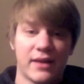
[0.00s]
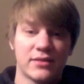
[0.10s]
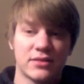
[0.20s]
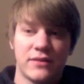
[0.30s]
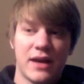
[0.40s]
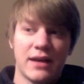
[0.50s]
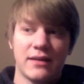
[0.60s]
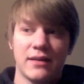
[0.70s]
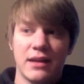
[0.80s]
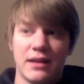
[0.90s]
they also
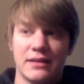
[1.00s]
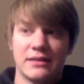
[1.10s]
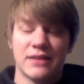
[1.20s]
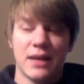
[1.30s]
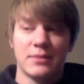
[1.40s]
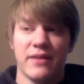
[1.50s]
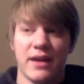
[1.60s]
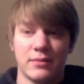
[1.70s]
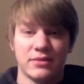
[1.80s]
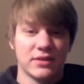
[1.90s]
find these types of
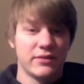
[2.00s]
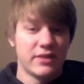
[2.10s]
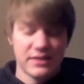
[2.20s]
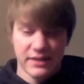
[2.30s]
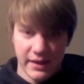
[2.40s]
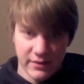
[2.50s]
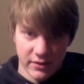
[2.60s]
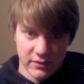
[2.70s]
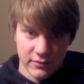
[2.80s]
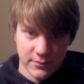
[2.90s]
animals living
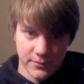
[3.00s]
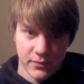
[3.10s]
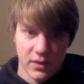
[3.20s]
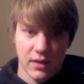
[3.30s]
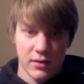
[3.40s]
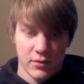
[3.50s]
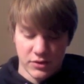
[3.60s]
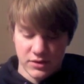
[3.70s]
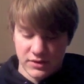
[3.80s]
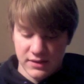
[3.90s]
together,
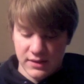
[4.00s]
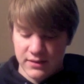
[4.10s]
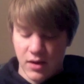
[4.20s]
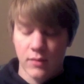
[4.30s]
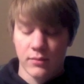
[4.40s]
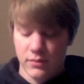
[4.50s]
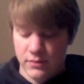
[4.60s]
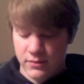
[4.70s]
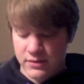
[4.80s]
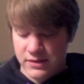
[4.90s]
which is the
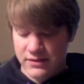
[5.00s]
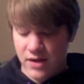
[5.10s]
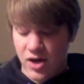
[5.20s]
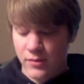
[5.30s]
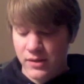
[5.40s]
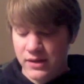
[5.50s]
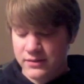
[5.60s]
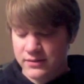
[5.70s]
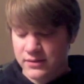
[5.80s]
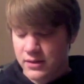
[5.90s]

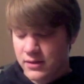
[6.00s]
disharmonious